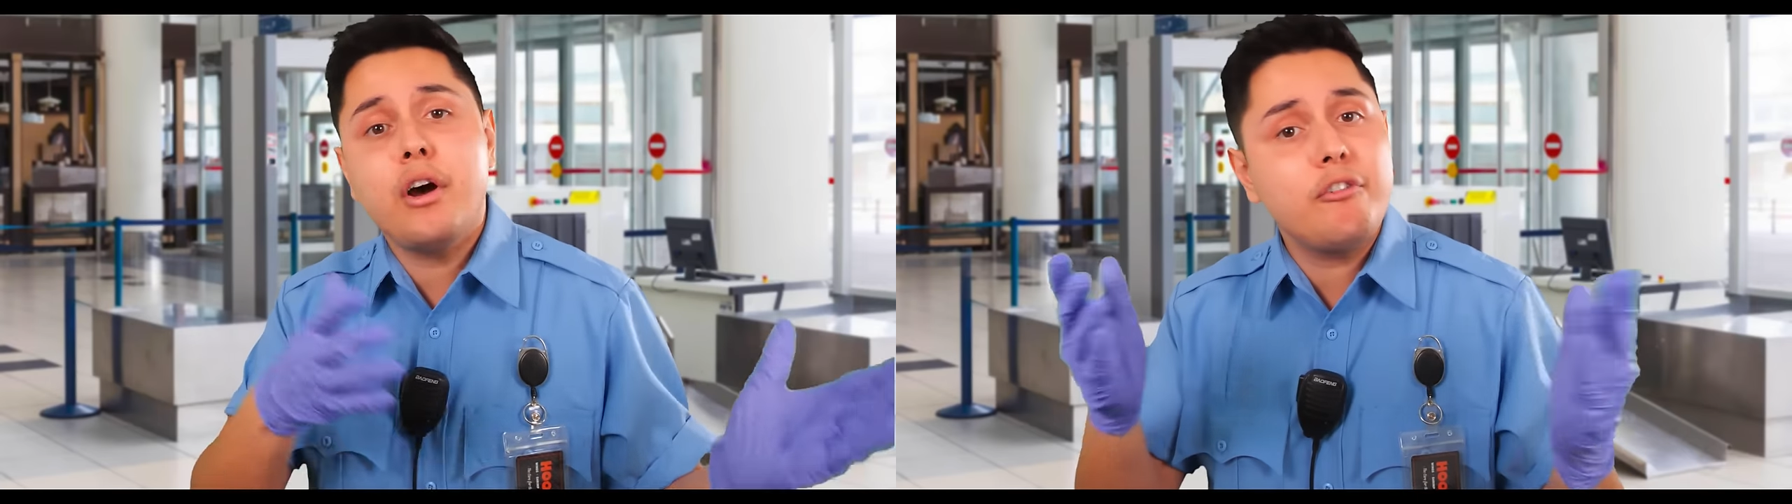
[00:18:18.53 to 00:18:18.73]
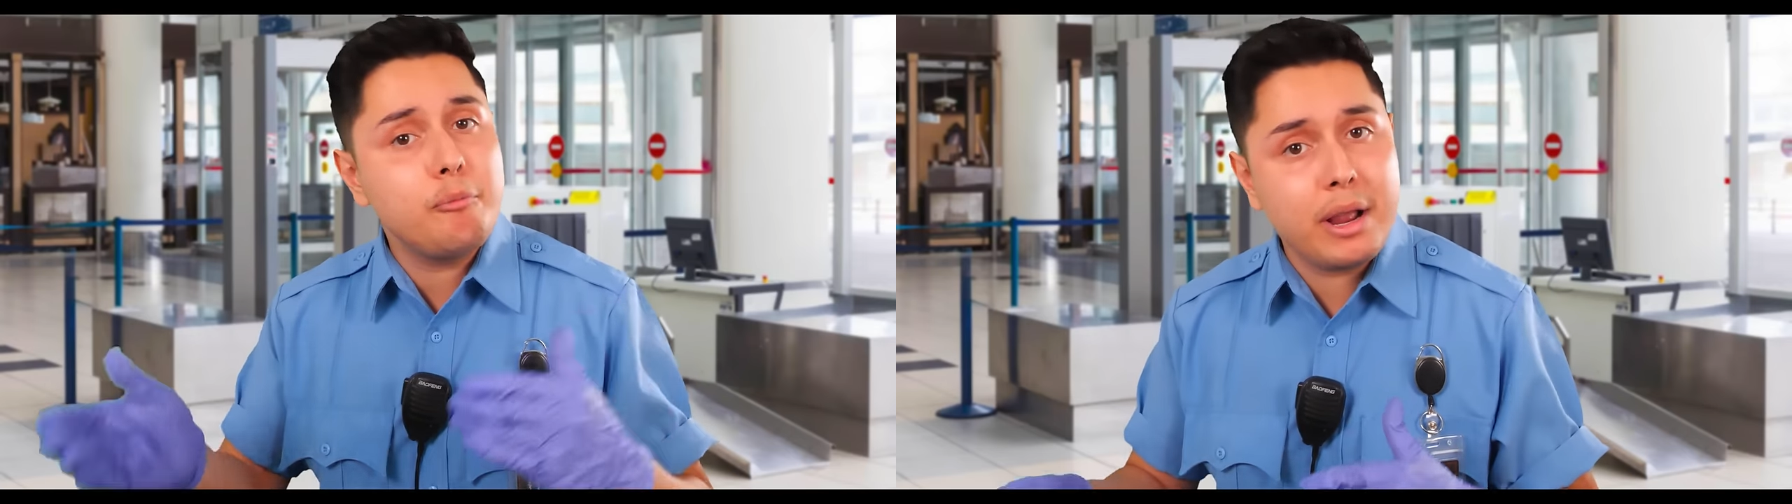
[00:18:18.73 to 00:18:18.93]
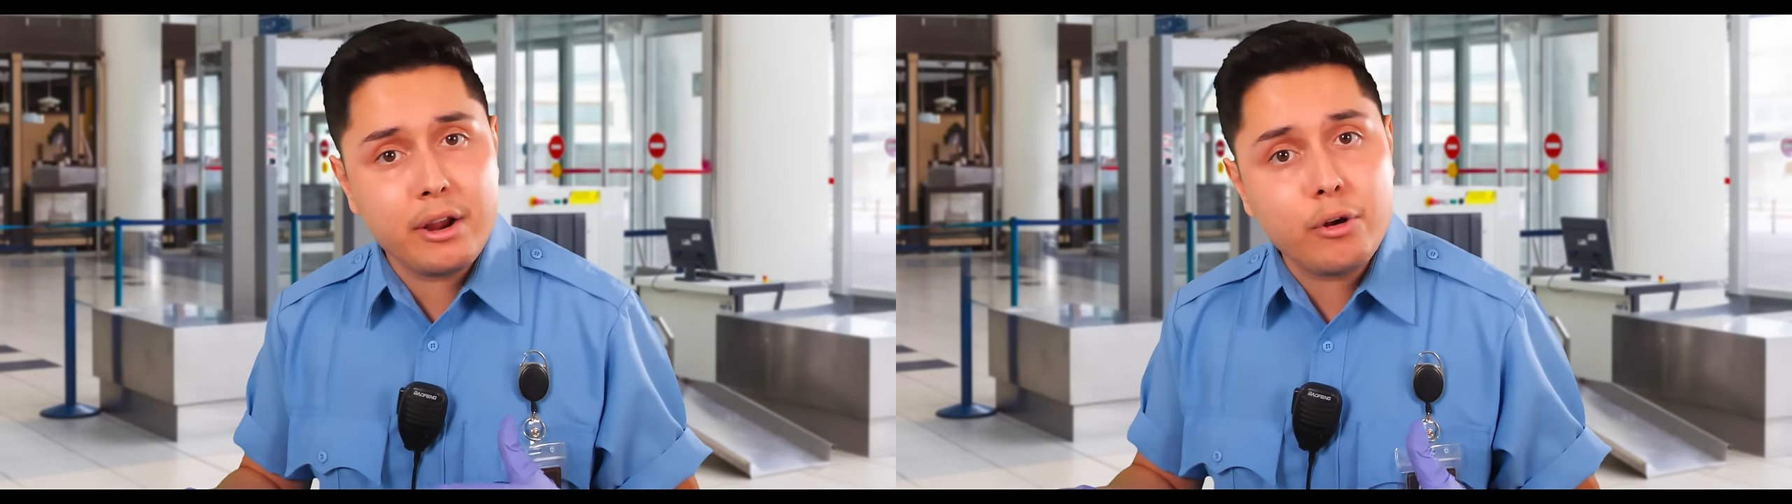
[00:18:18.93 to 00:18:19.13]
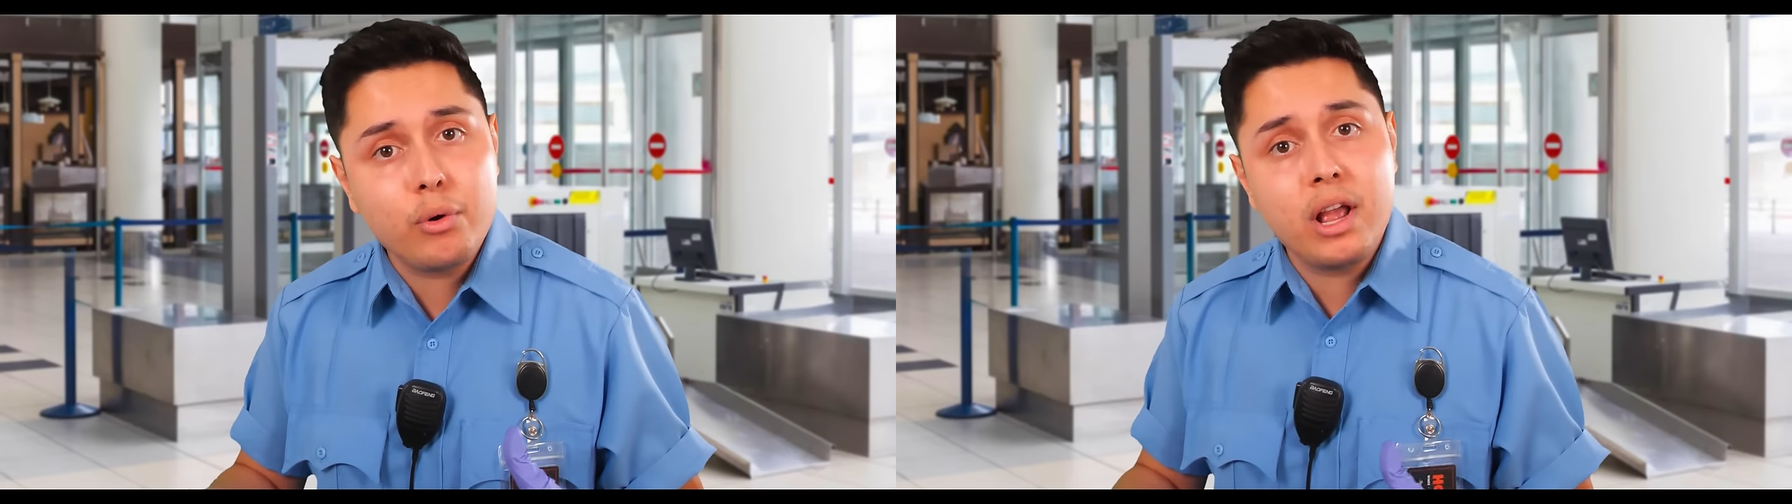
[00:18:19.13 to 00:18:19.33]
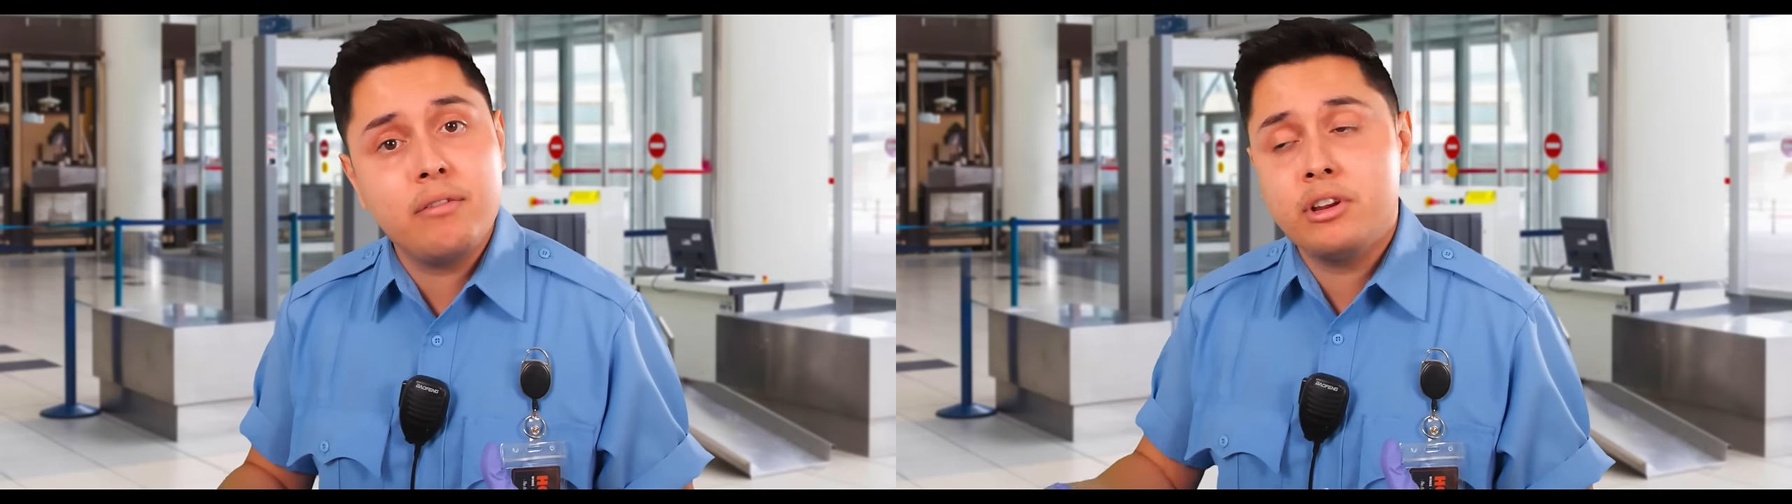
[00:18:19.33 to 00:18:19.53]
off my
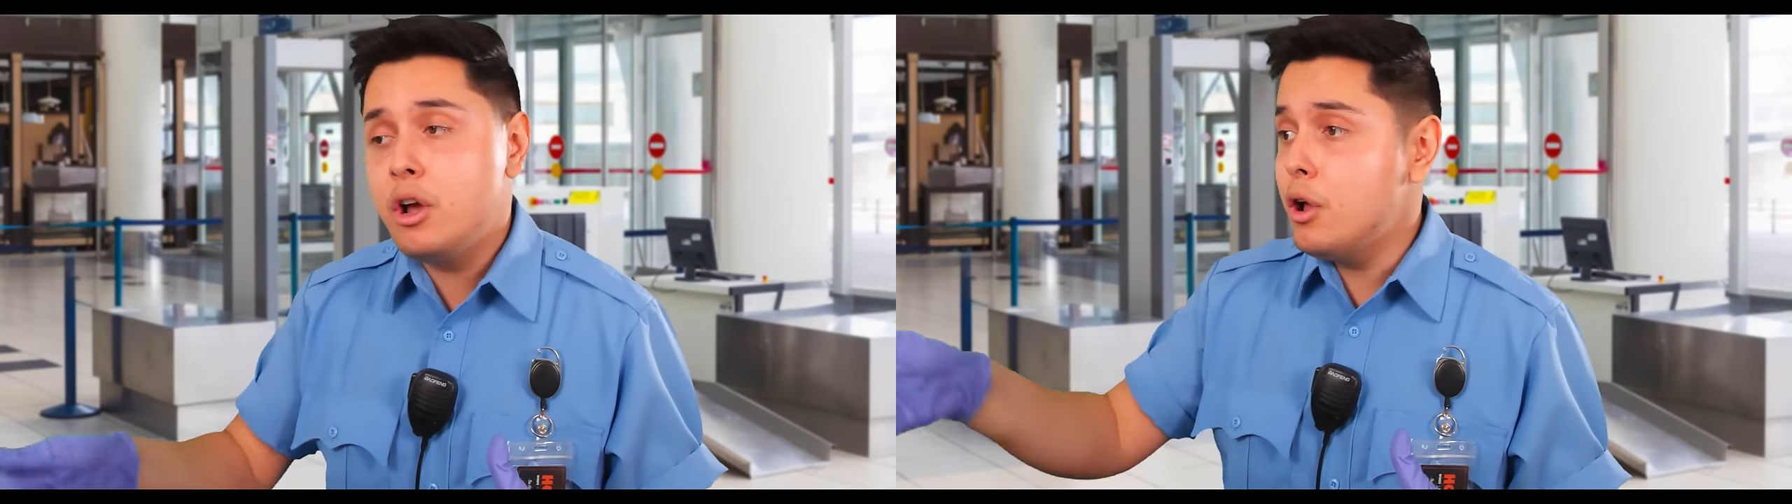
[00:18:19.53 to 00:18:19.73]
aircraft,